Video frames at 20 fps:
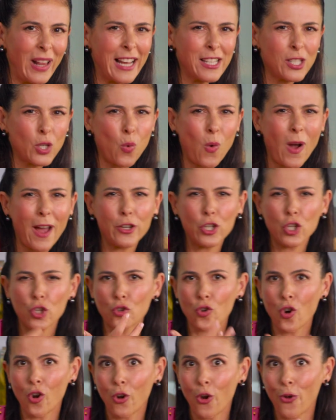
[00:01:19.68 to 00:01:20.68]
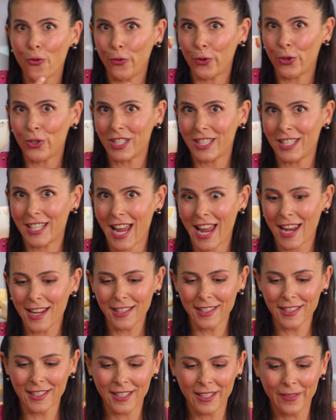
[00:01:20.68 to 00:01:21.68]
has quite a strong overt
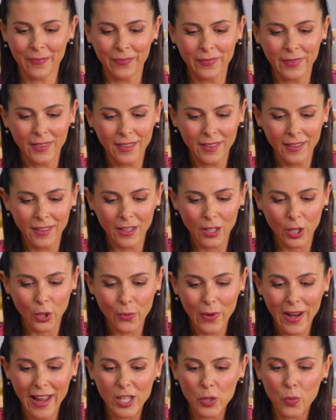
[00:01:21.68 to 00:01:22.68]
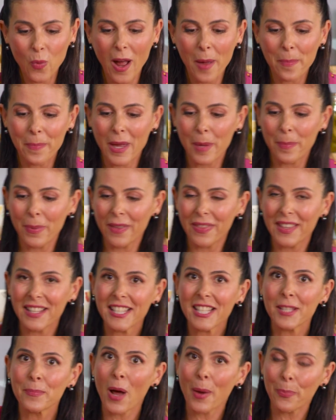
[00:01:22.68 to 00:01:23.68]
taste. Ground white pepper, this
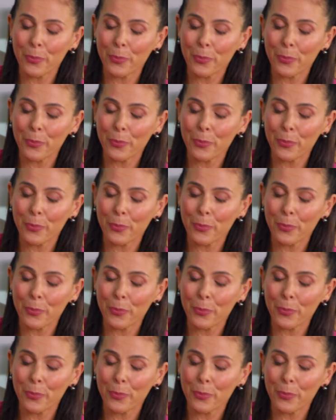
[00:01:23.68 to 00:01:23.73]
is my